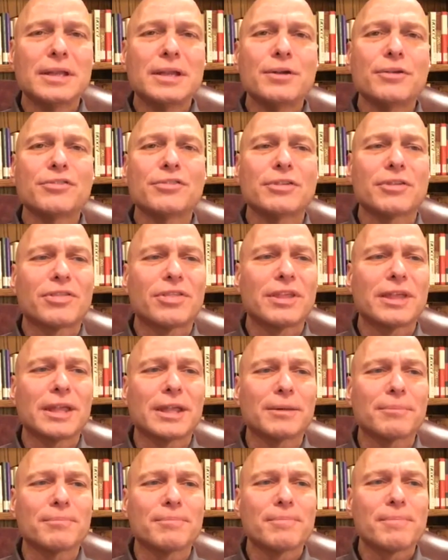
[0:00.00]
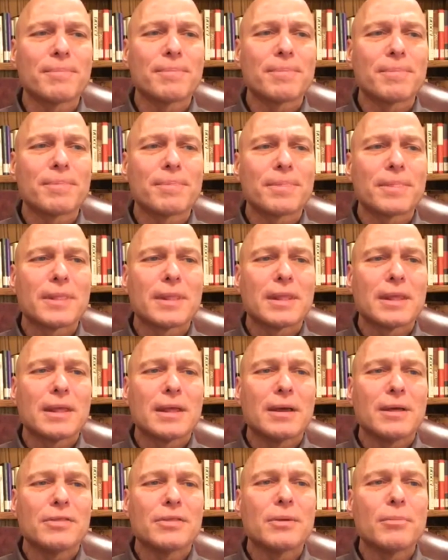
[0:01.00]
here's the thing.
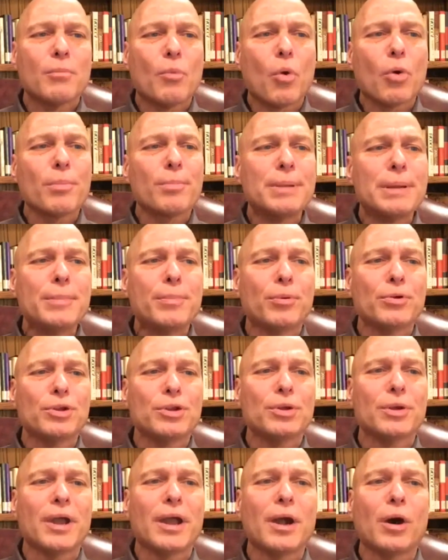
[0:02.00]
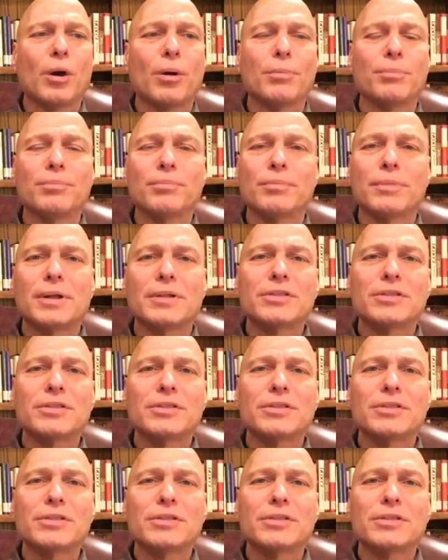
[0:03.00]
The more people you help,